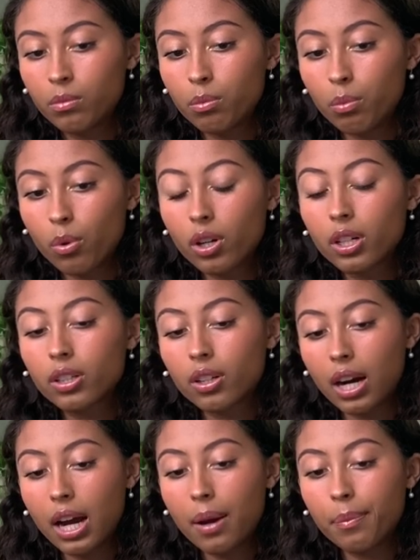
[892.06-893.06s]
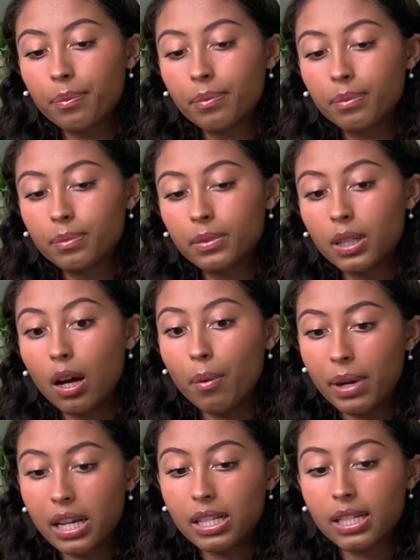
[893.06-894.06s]
Born a Crime,
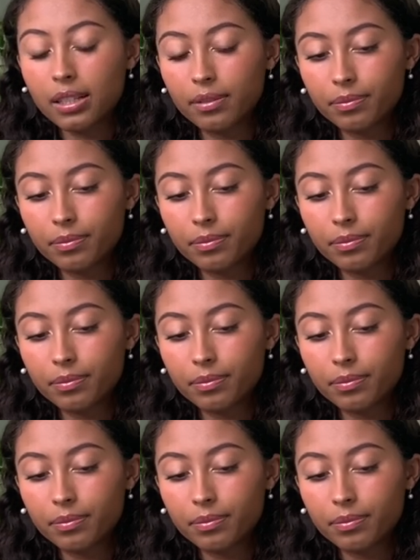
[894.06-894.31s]
amazing.